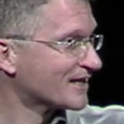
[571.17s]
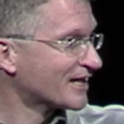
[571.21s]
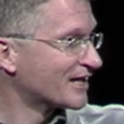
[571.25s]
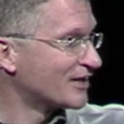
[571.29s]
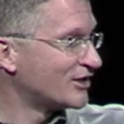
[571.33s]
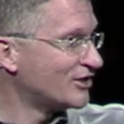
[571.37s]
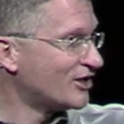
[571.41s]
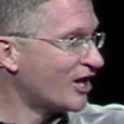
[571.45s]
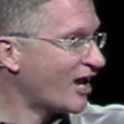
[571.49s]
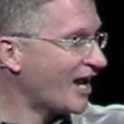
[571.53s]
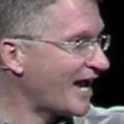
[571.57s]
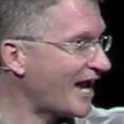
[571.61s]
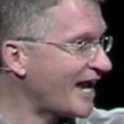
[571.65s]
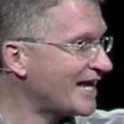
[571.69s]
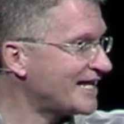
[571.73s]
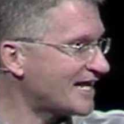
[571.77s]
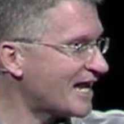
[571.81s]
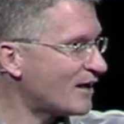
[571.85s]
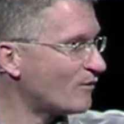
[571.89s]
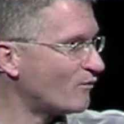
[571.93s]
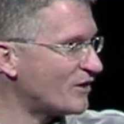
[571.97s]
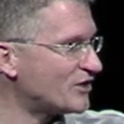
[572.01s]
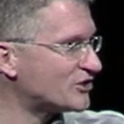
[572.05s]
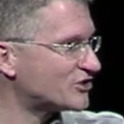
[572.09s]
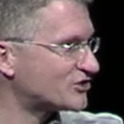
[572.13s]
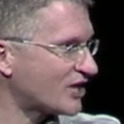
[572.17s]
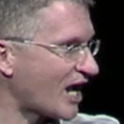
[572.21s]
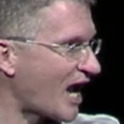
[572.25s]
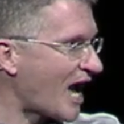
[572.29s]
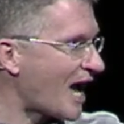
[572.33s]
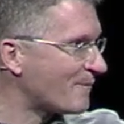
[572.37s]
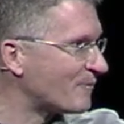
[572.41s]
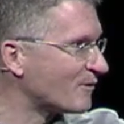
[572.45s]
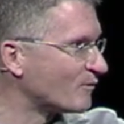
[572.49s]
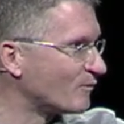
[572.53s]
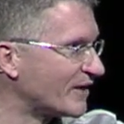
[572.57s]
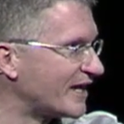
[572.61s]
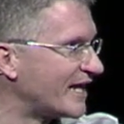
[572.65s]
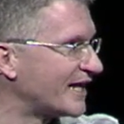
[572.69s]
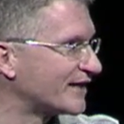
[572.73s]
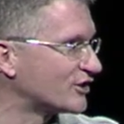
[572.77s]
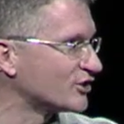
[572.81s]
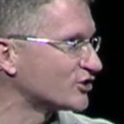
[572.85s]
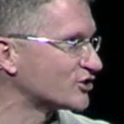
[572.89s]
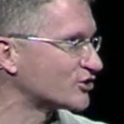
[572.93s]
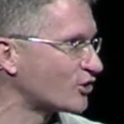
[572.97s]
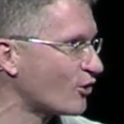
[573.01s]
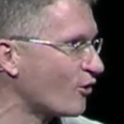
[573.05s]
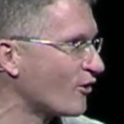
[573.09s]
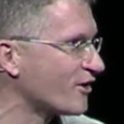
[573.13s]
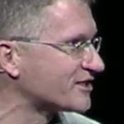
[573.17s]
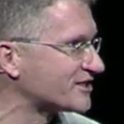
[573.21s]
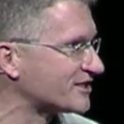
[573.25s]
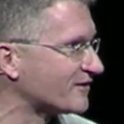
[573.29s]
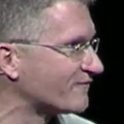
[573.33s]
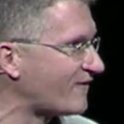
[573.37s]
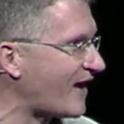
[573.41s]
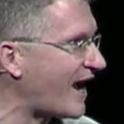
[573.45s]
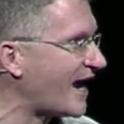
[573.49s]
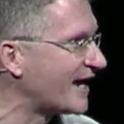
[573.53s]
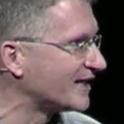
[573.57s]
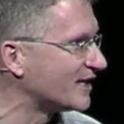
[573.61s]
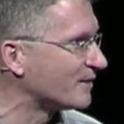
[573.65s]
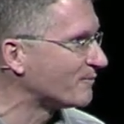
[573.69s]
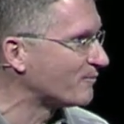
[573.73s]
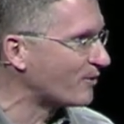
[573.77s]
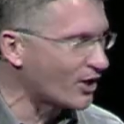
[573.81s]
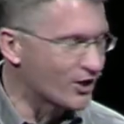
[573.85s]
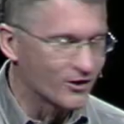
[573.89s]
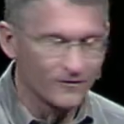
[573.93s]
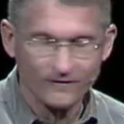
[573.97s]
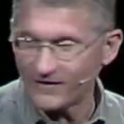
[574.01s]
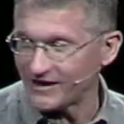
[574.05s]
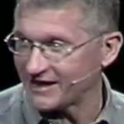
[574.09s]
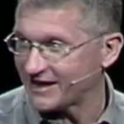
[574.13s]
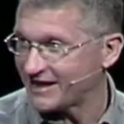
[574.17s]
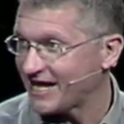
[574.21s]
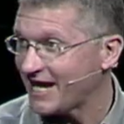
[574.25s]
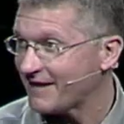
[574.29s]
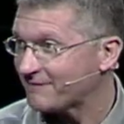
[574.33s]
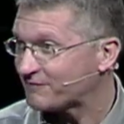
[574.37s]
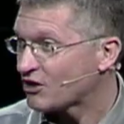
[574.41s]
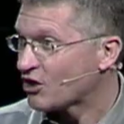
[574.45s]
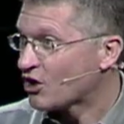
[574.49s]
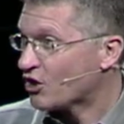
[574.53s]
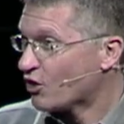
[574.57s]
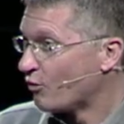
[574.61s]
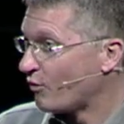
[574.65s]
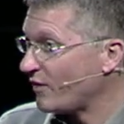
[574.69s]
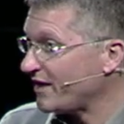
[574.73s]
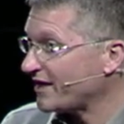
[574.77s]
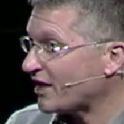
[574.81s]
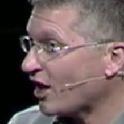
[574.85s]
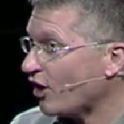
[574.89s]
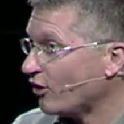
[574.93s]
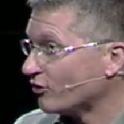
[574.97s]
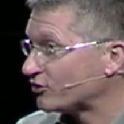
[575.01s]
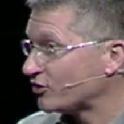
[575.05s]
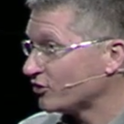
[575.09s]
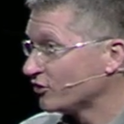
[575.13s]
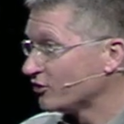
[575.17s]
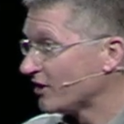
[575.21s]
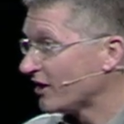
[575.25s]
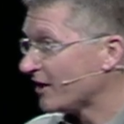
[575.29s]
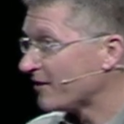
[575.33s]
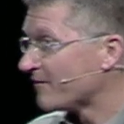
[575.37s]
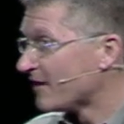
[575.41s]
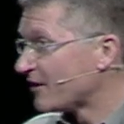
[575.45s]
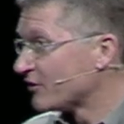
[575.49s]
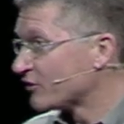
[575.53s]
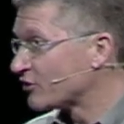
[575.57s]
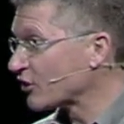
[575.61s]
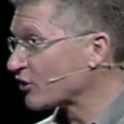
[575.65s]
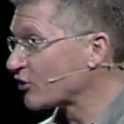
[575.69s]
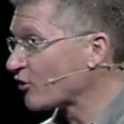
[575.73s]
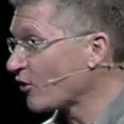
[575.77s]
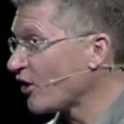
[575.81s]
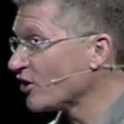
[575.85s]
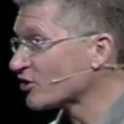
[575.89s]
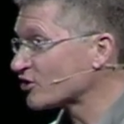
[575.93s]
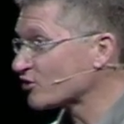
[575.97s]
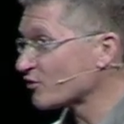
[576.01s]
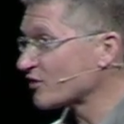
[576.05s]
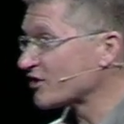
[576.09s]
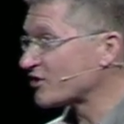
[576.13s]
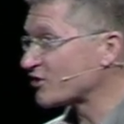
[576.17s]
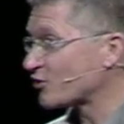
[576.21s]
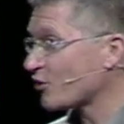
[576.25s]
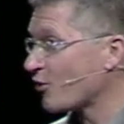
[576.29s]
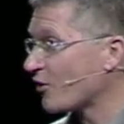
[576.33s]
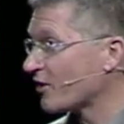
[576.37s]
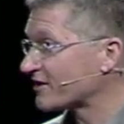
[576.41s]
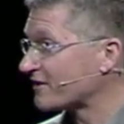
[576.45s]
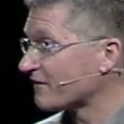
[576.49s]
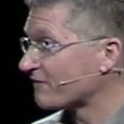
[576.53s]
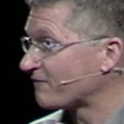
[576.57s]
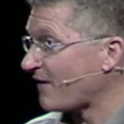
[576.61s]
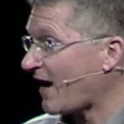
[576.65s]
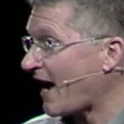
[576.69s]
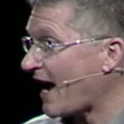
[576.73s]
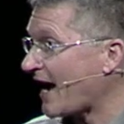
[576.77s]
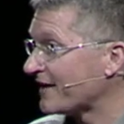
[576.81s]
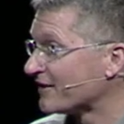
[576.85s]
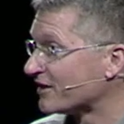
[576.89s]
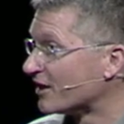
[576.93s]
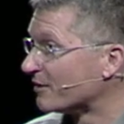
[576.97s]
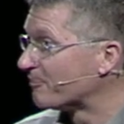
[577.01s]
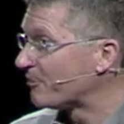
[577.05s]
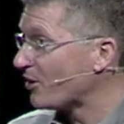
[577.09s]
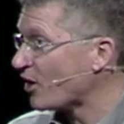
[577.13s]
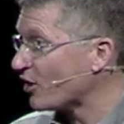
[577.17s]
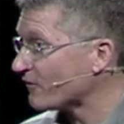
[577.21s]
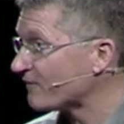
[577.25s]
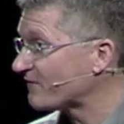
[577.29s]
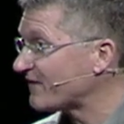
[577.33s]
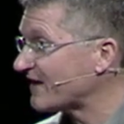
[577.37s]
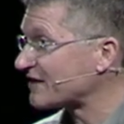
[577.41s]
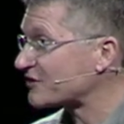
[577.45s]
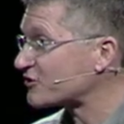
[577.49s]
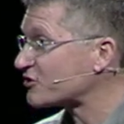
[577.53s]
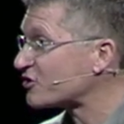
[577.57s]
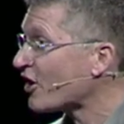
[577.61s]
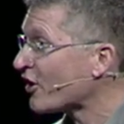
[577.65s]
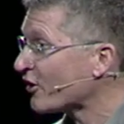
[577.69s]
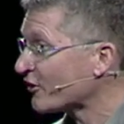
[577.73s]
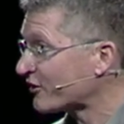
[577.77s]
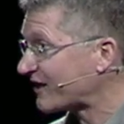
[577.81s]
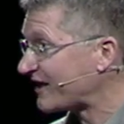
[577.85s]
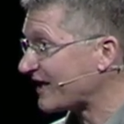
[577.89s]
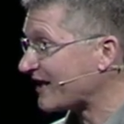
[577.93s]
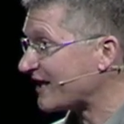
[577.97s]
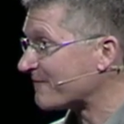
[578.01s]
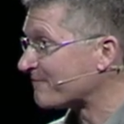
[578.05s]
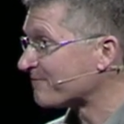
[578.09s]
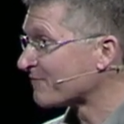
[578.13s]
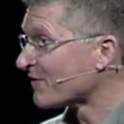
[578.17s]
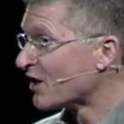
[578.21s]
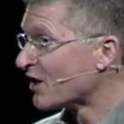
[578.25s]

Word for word: You know, and yet we shop and we hit the stores to find the perfect gift. We go to the, the grocery store to find the perfect turkey.